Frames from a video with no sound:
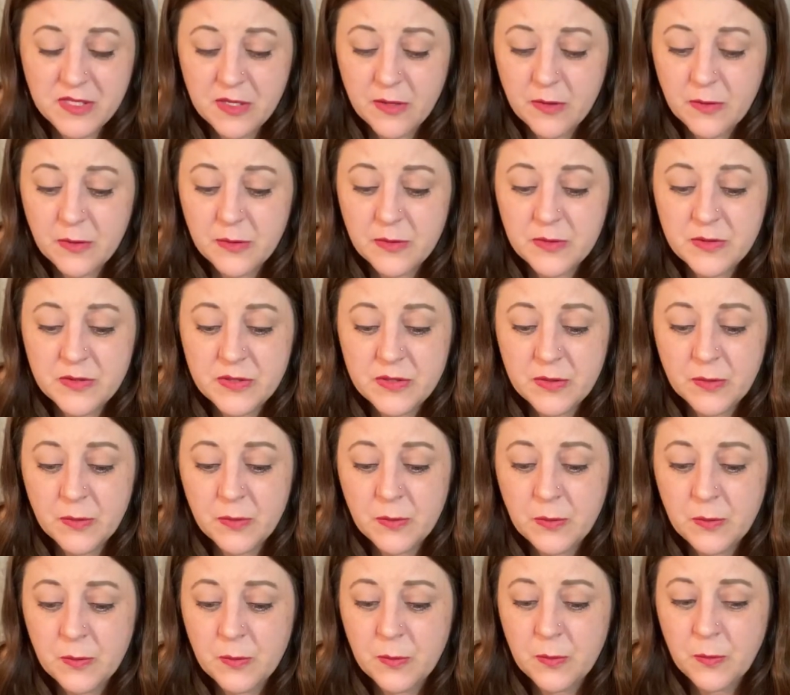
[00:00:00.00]
So
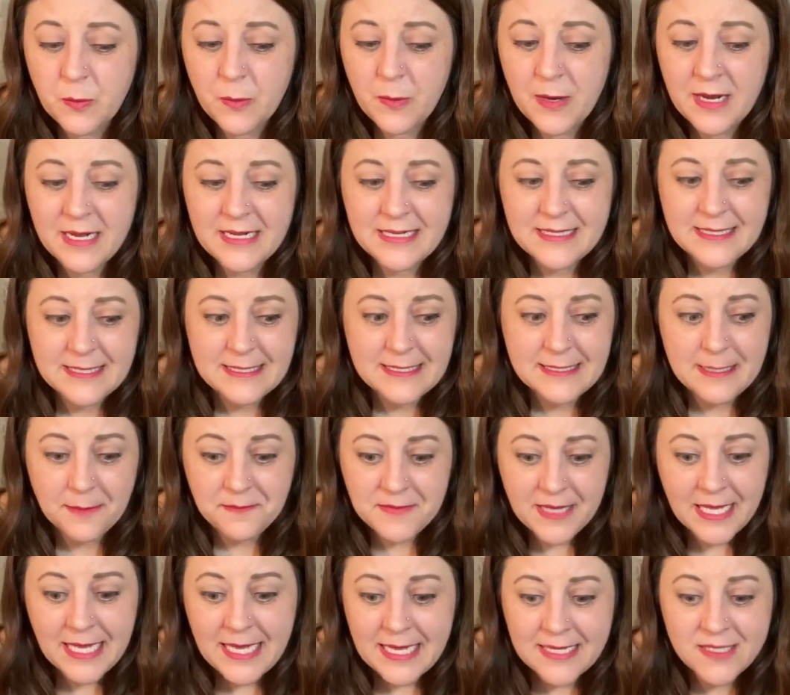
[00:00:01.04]
when
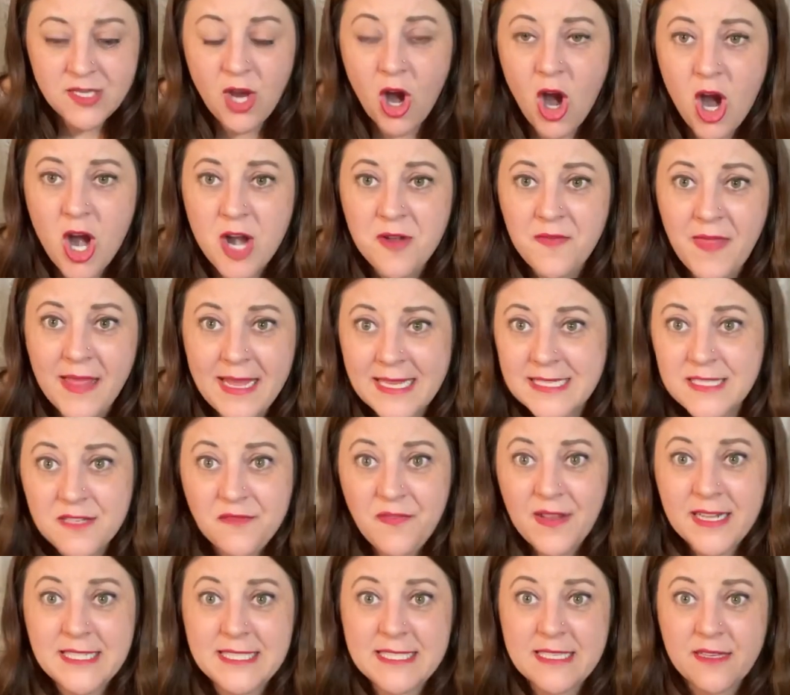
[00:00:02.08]
something gets hard, they get
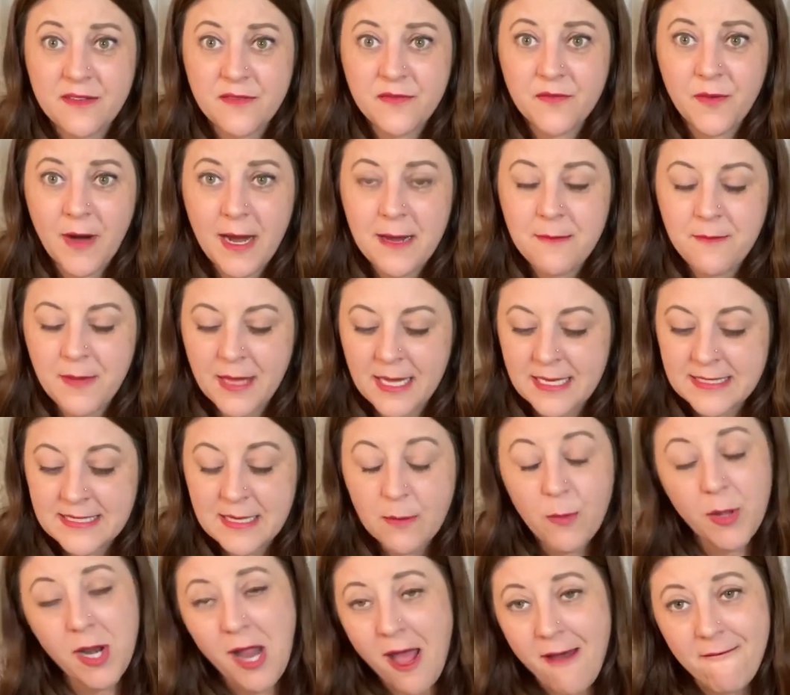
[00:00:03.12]
defensive, right? Because
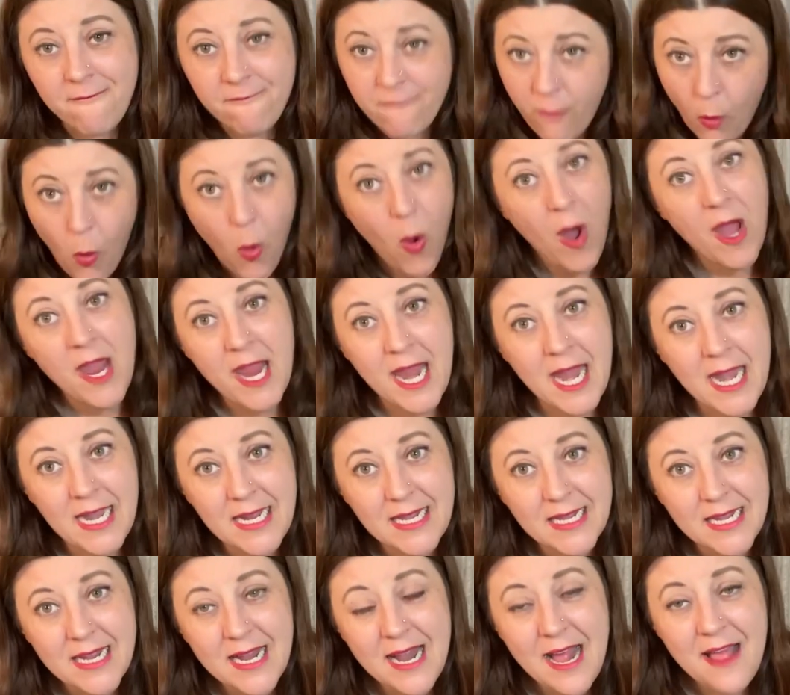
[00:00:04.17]
they want to
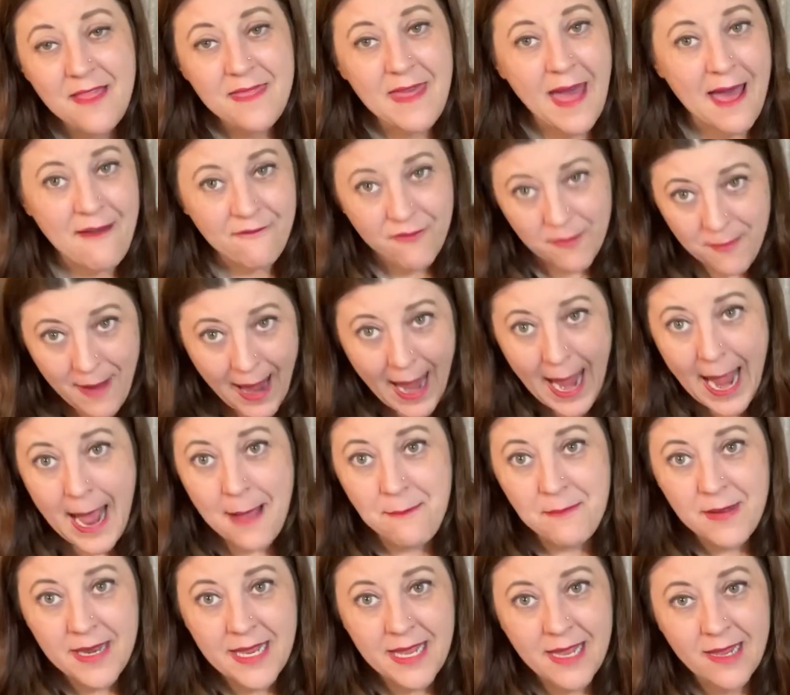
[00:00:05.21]
avoid that from
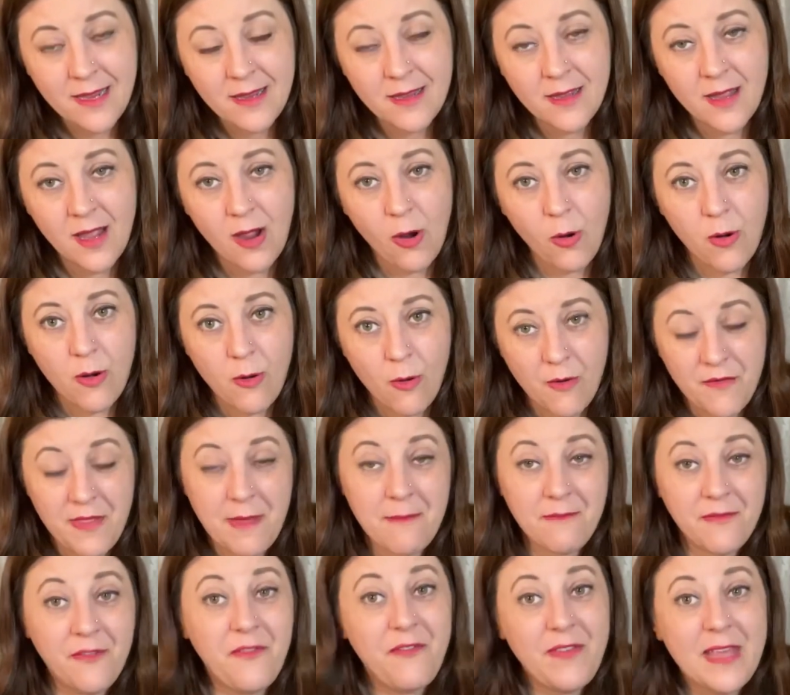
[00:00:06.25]
happening, or
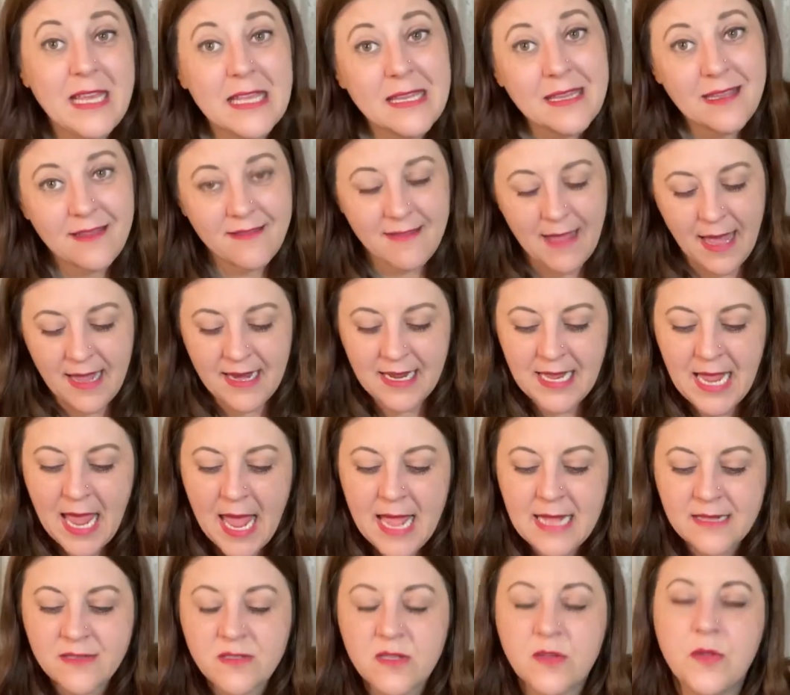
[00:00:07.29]
them feeling that
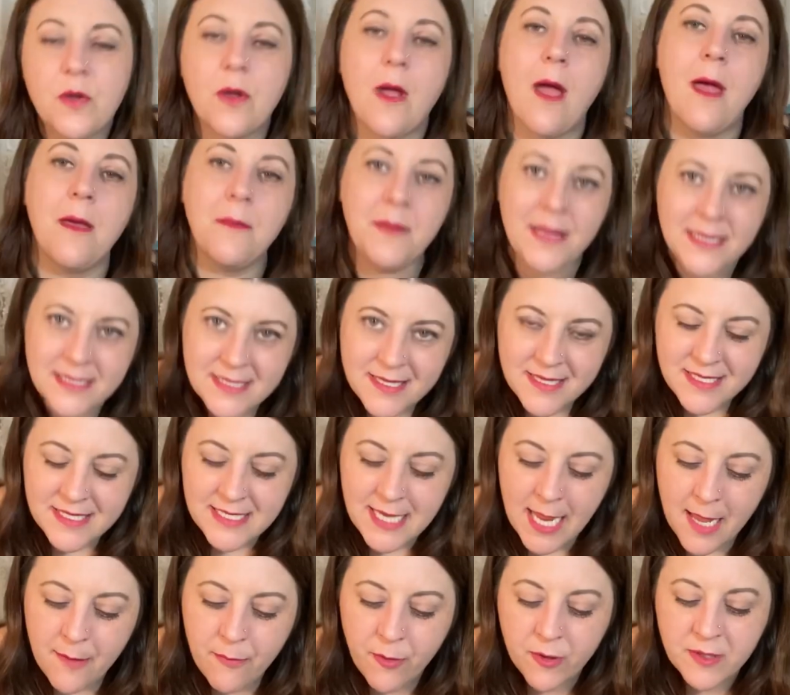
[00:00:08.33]
again. So they're coming to the
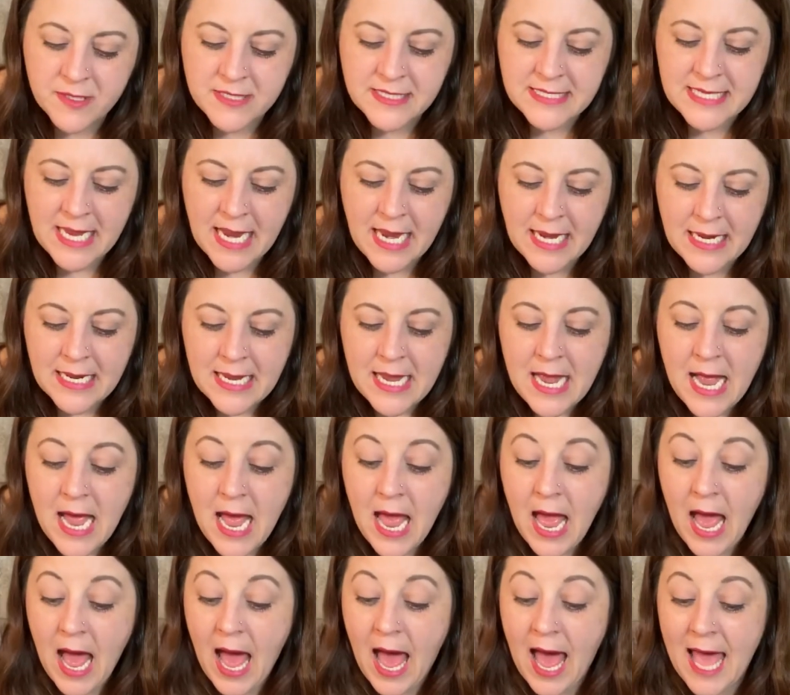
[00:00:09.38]
table and saying,
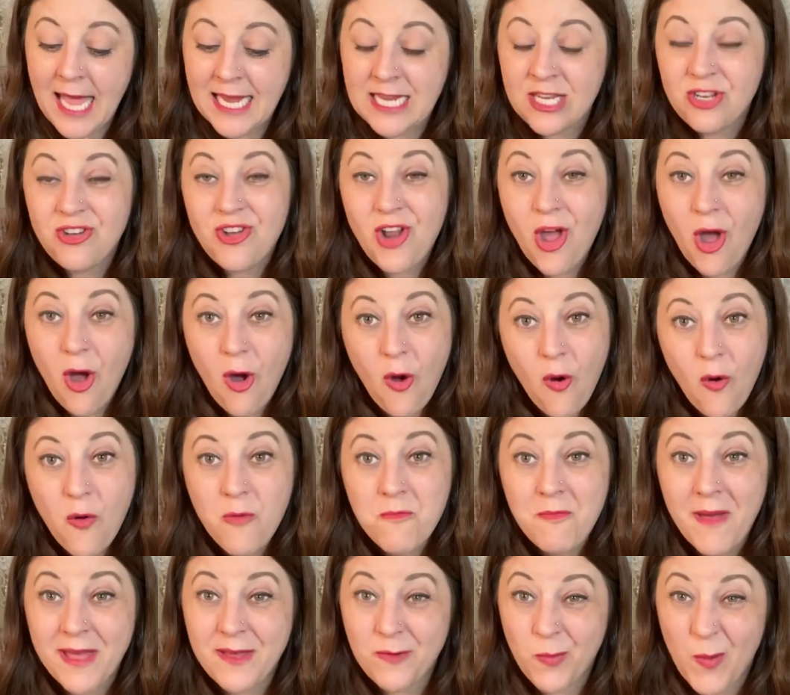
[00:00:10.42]
I
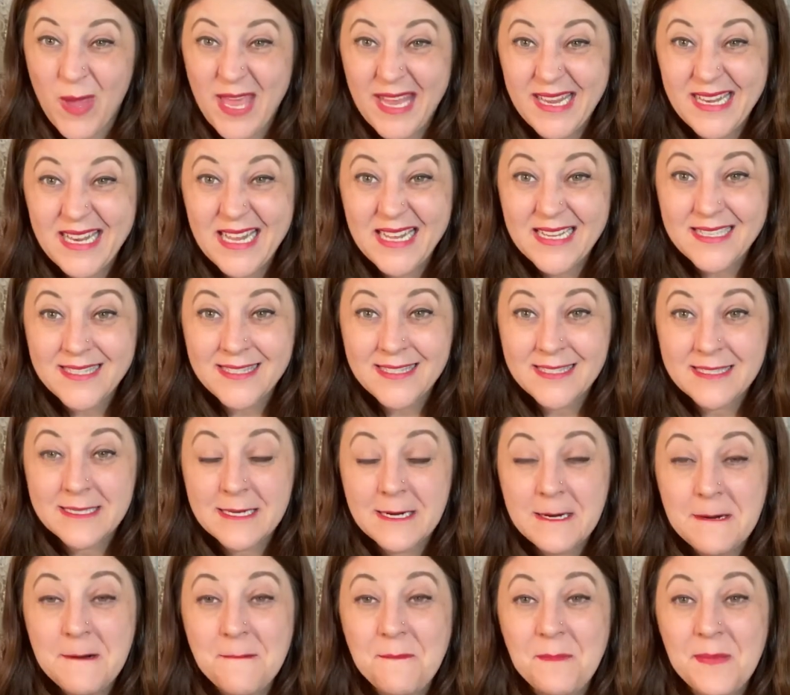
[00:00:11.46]
know my weakness
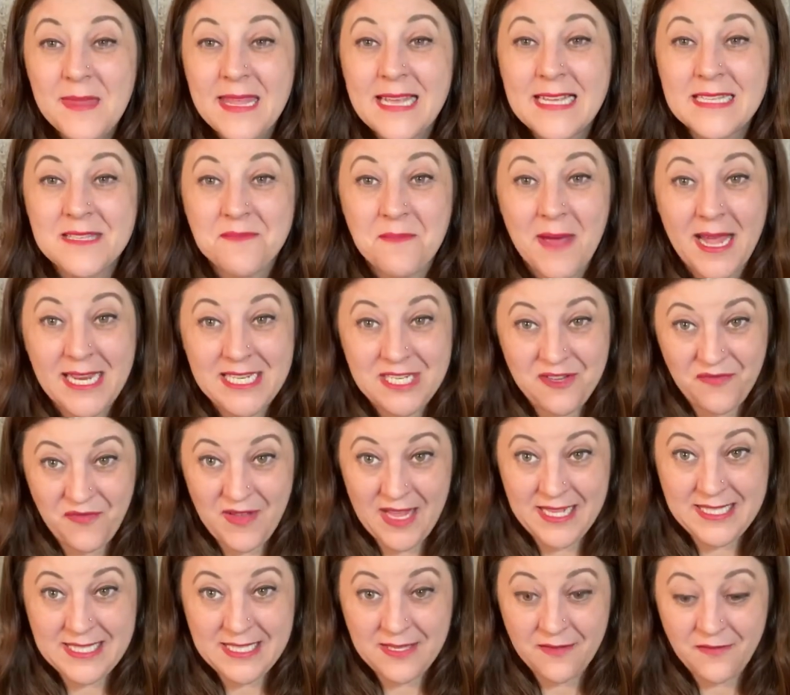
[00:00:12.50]
is my
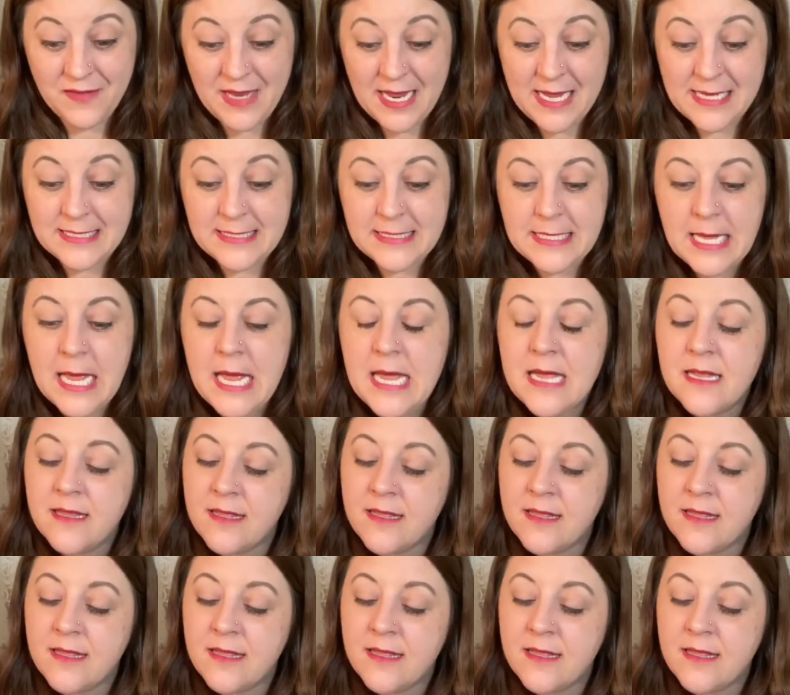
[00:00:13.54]
defensiveness.